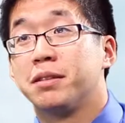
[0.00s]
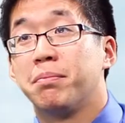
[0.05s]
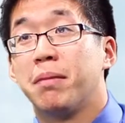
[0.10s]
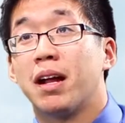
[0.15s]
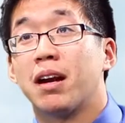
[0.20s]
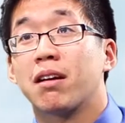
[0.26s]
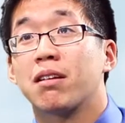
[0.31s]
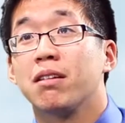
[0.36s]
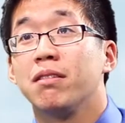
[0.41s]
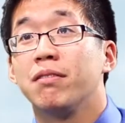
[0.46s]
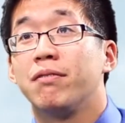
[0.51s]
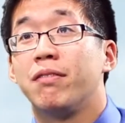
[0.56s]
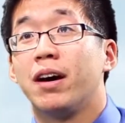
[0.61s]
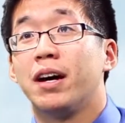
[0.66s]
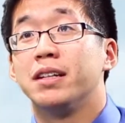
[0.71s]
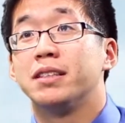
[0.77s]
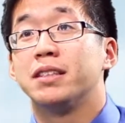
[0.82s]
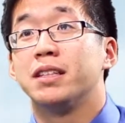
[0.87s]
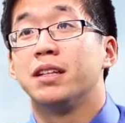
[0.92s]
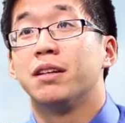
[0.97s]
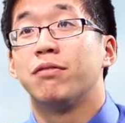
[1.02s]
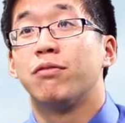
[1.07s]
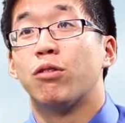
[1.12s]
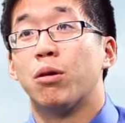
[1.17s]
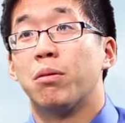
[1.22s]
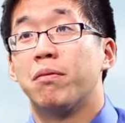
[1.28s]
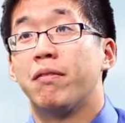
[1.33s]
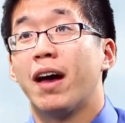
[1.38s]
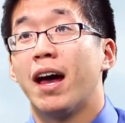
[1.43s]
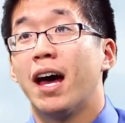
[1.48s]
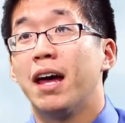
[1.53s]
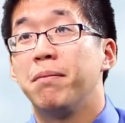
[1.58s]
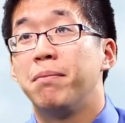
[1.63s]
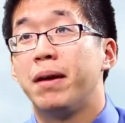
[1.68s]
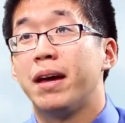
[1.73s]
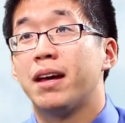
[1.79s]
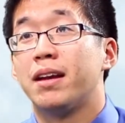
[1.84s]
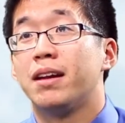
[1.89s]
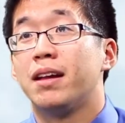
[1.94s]
a medical device in the form of a
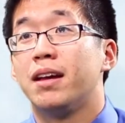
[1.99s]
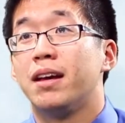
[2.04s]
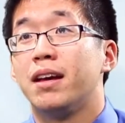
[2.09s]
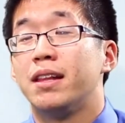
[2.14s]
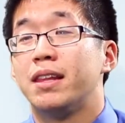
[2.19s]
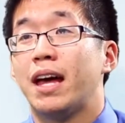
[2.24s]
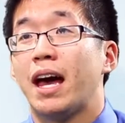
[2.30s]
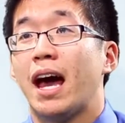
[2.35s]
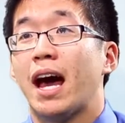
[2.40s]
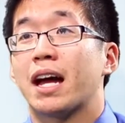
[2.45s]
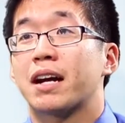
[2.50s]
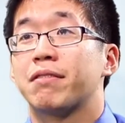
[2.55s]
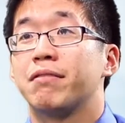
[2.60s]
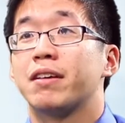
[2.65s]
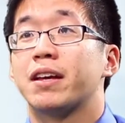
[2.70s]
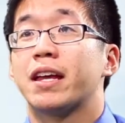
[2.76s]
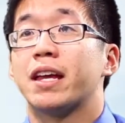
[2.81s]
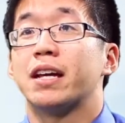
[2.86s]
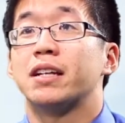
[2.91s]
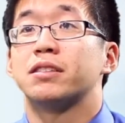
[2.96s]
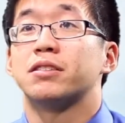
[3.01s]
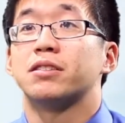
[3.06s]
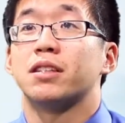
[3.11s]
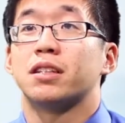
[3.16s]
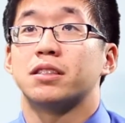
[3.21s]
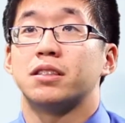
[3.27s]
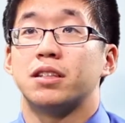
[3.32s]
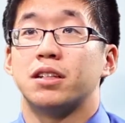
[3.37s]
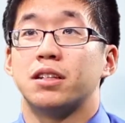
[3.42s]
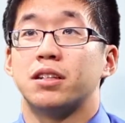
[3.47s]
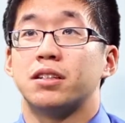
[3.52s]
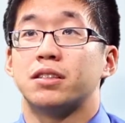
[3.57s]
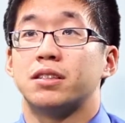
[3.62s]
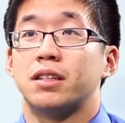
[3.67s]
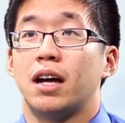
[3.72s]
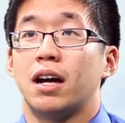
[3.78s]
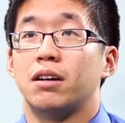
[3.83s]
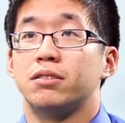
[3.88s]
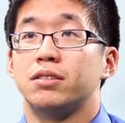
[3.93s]
headband that actively cancels exterior
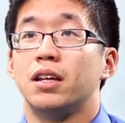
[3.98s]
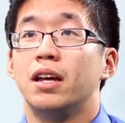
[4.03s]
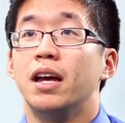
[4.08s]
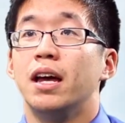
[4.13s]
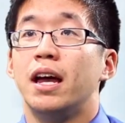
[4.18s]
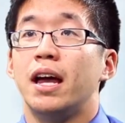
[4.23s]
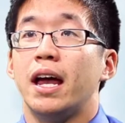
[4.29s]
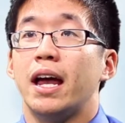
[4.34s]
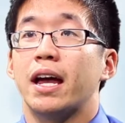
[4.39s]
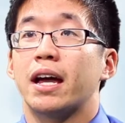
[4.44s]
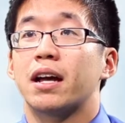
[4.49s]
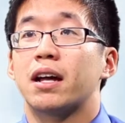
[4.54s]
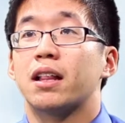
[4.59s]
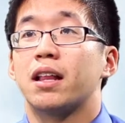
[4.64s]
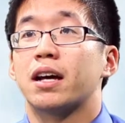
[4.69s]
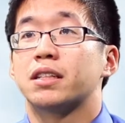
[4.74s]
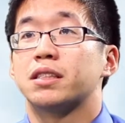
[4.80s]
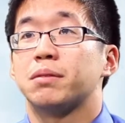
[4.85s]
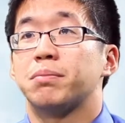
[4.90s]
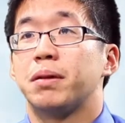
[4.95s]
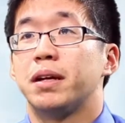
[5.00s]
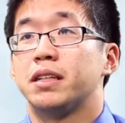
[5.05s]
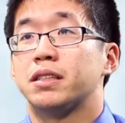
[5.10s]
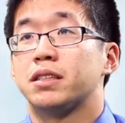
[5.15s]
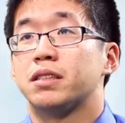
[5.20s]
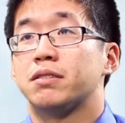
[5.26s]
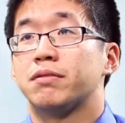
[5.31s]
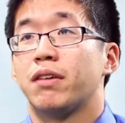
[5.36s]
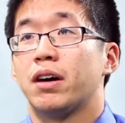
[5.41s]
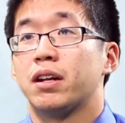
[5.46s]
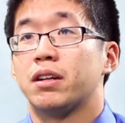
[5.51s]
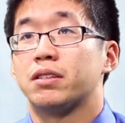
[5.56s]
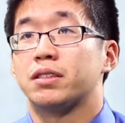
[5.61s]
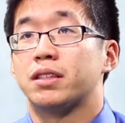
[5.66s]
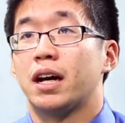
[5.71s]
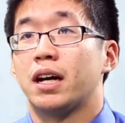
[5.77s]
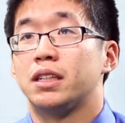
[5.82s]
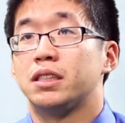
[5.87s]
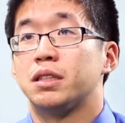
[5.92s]
sounds and collects a patient's vital
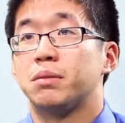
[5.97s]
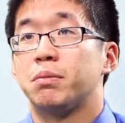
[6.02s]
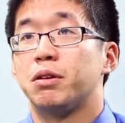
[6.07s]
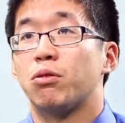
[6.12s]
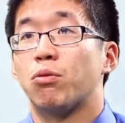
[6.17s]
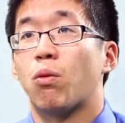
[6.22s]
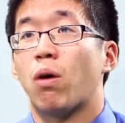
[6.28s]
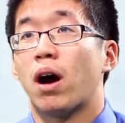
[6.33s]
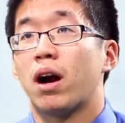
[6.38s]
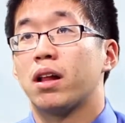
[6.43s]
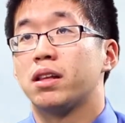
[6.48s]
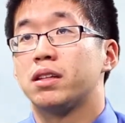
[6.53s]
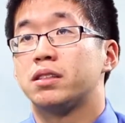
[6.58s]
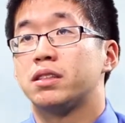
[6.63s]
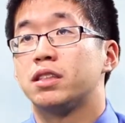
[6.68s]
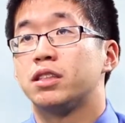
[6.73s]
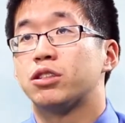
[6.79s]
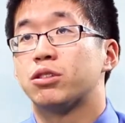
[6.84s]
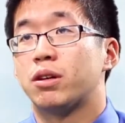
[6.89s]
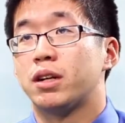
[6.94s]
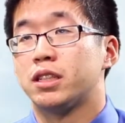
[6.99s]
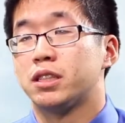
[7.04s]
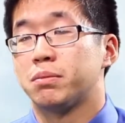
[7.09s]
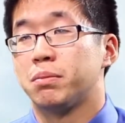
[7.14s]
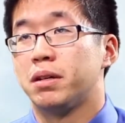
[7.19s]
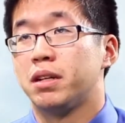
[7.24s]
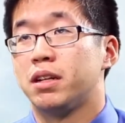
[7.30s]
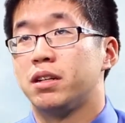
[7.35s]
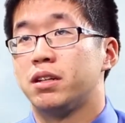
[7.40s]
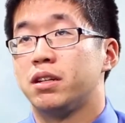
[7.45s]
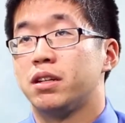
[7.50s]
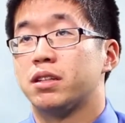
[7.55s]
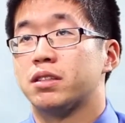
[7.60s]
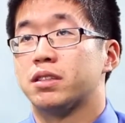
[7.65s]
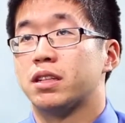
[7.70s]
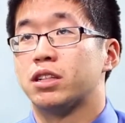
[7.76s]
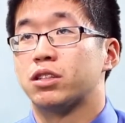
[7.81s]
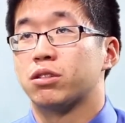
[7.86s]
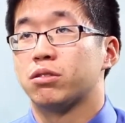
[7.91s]
signs to be wirelessly transmitted to the
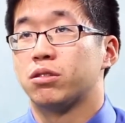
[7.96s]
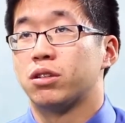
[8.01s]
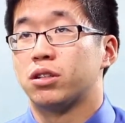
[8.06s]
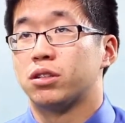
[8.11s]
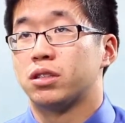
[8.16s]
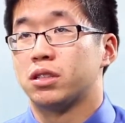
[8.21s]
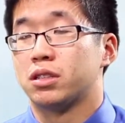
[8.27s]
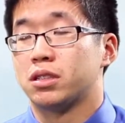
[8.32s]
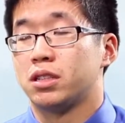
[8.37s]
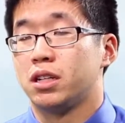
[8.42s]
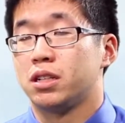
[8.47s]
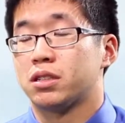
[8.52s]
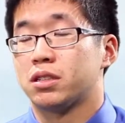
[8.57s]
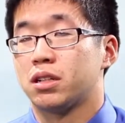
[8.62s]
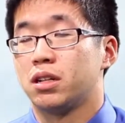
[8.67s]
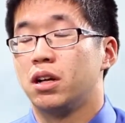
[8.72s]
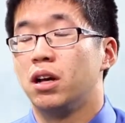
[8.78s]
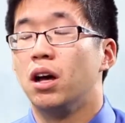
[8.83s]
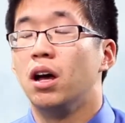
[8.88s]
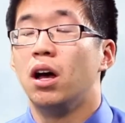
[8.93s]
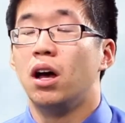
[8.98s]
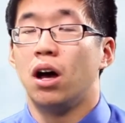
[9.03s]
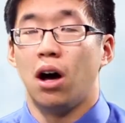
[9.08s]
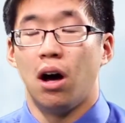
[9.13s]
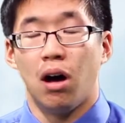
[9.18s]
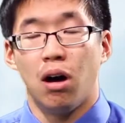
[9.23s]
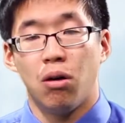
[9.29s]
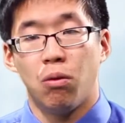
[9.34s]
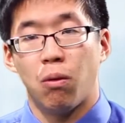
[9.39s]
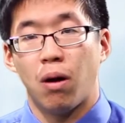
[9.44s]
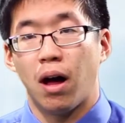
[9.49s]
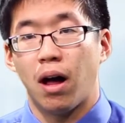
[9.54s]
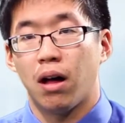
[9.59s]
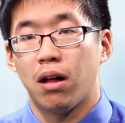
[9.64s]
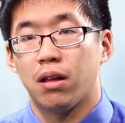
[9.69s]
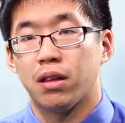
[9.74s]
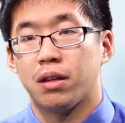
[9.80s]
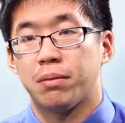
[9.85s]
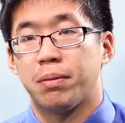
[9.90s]
central nursing station, all
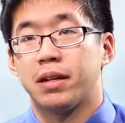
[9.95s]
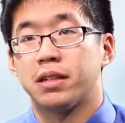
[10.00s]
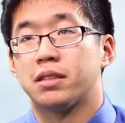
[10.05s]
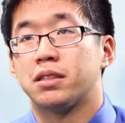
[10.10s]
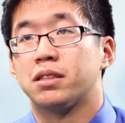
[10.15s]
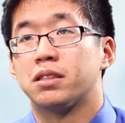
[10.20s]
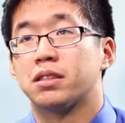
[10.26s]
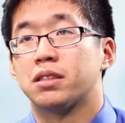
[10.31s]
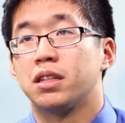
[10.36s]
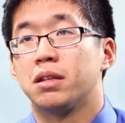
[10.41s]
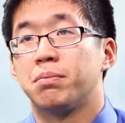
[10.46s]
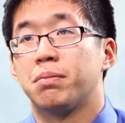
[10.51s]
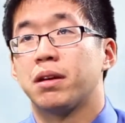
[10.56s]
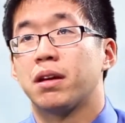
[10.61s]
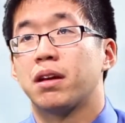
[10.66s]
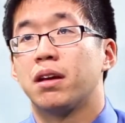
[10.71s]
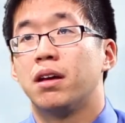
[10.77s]
while the patient is sleeping.